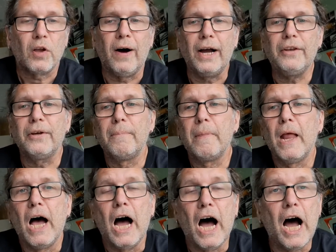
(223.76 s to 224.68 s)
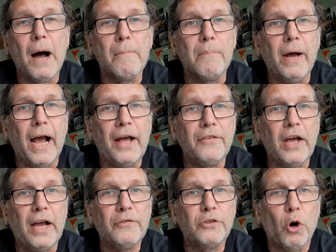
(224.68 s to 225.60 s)
right? And
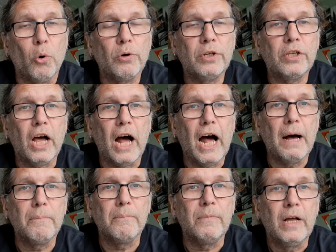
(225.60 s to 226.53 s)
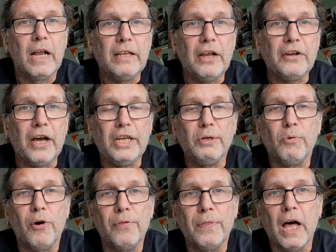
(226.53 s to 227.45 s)
don't let
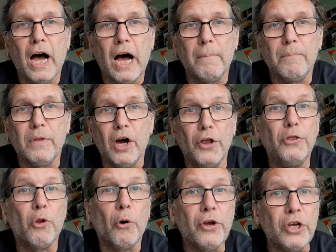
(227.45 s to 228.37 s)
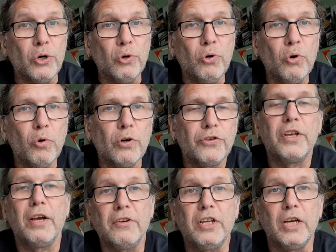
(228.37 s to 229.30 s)
anyone annoy you
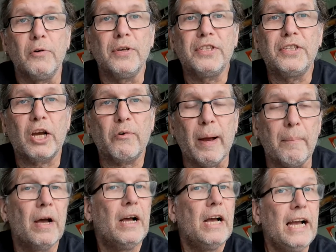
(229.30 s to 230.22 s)
seriously with their crap.